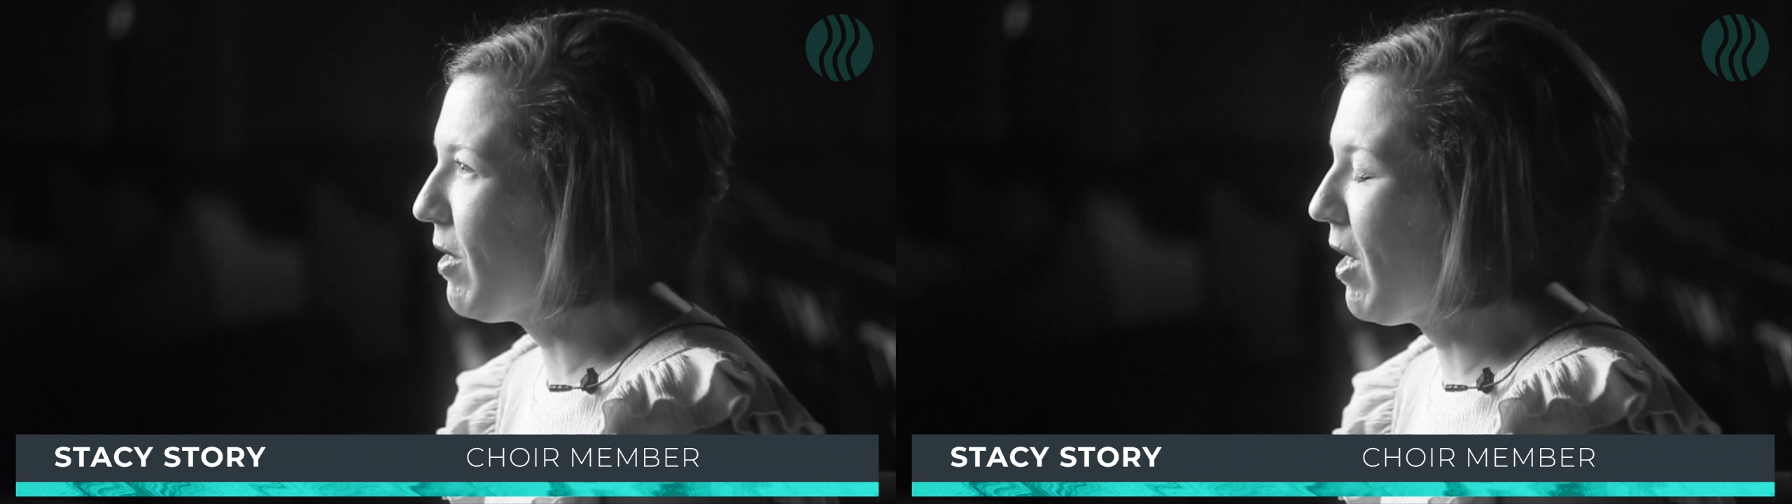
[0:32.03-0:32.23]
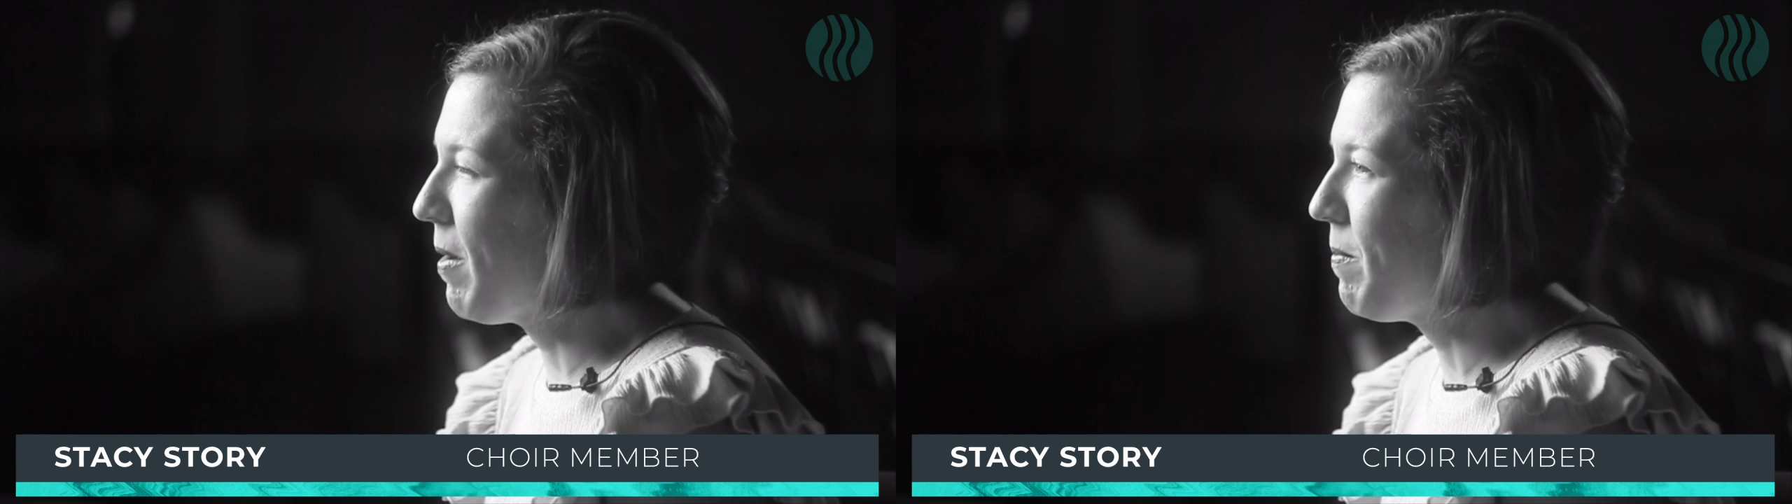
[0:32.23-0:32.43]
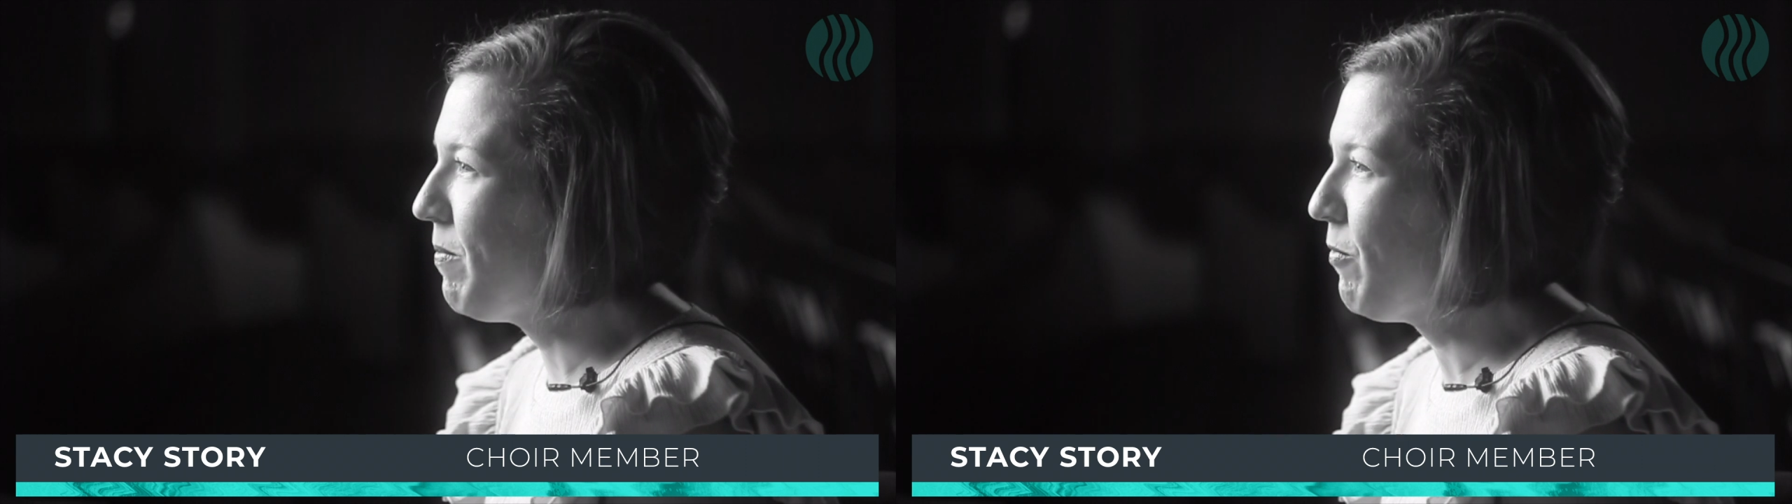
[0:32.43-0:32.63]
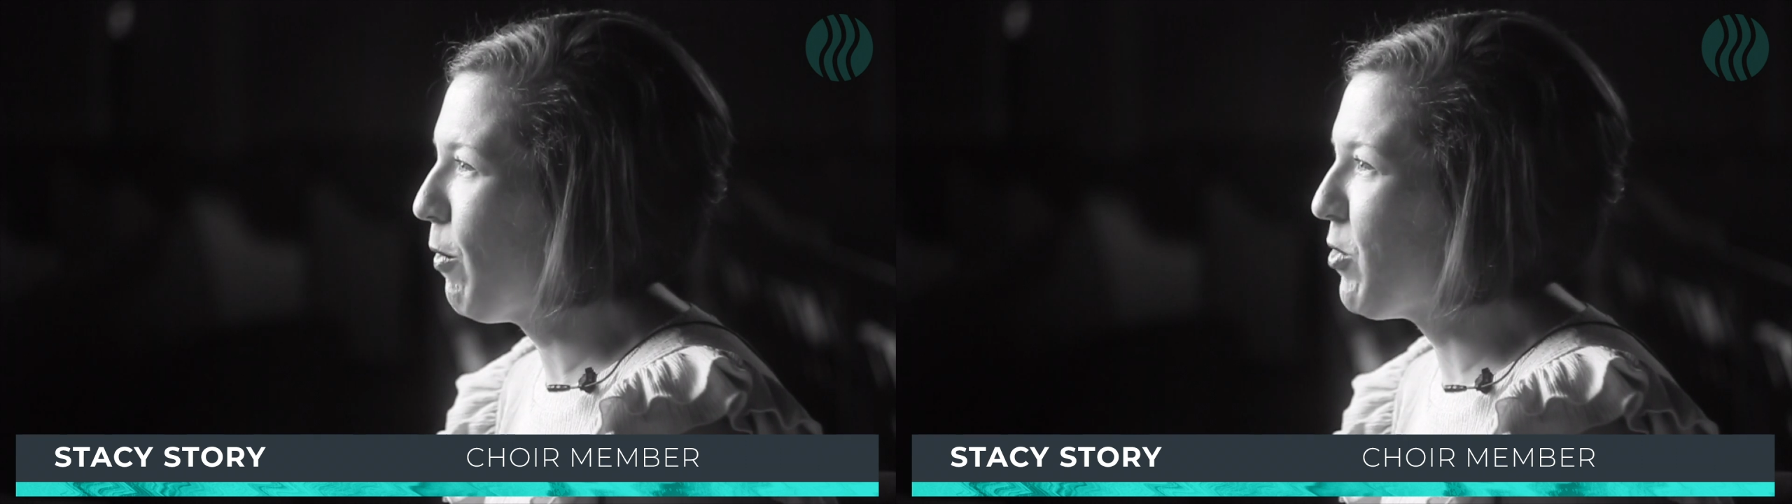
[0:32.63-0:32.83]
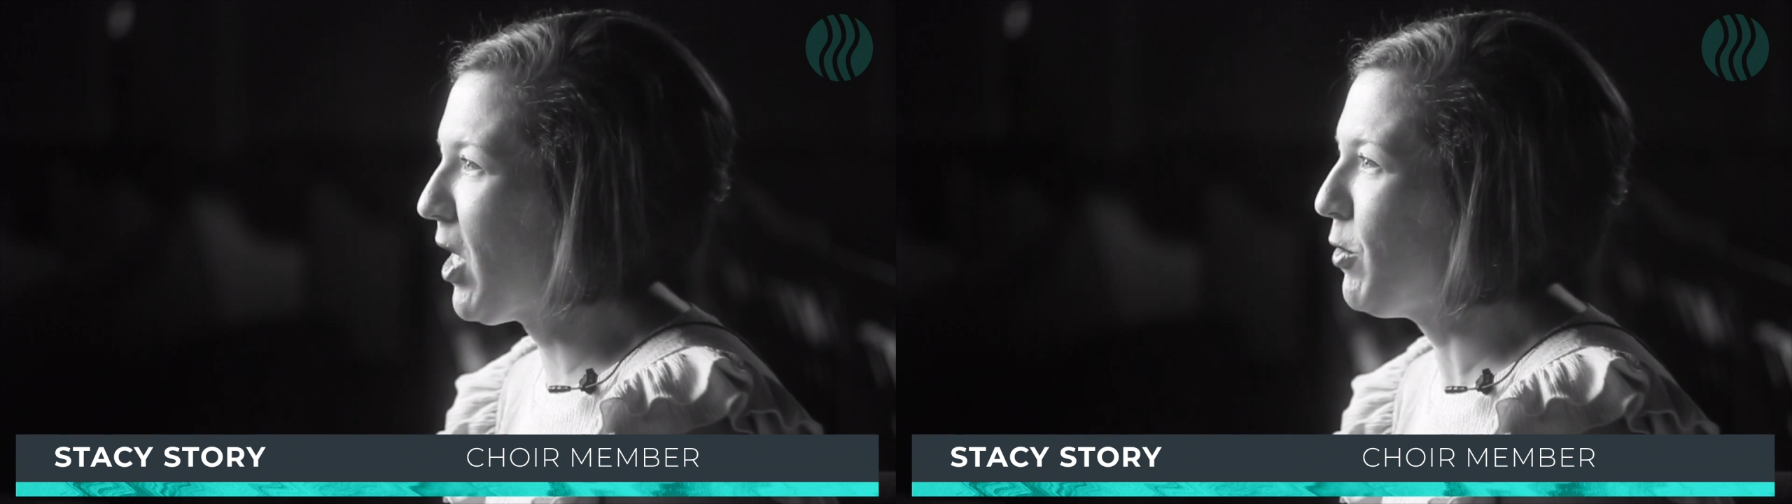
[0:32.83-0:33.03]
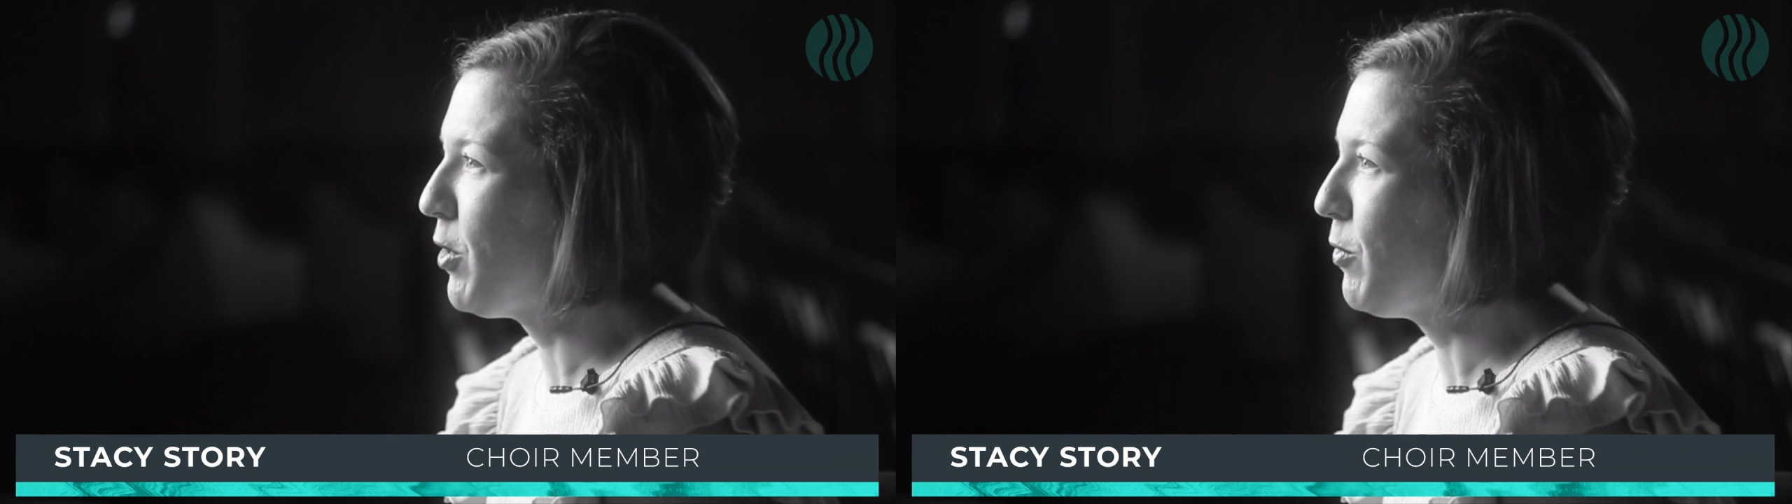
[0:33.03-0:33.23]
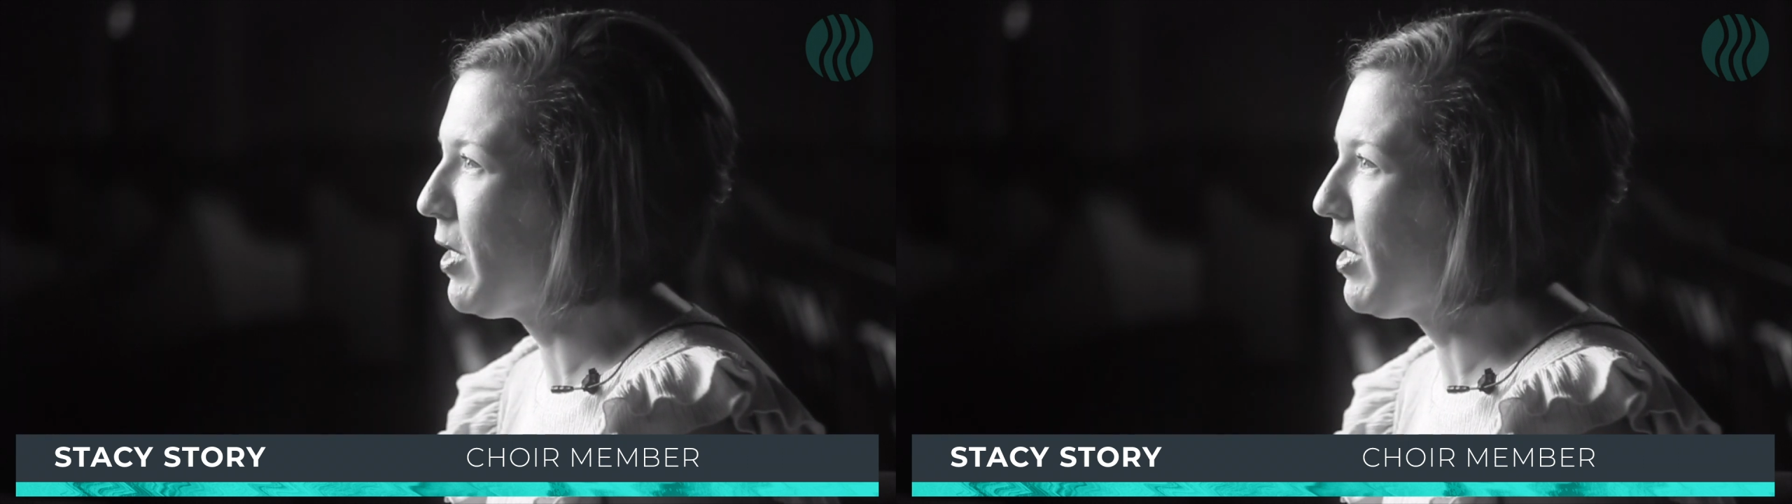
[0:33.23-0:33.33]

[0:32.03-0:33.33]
from childhood,